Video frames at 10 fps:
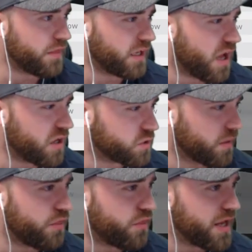and the last
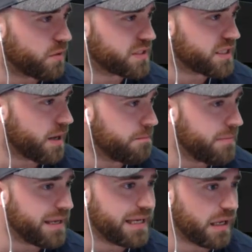one, I think, was
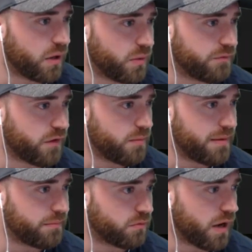Camilo, if I
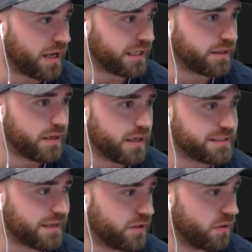remember rightly. Let's
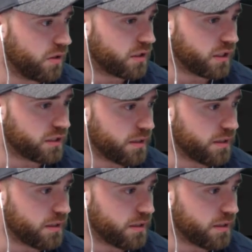have a little look at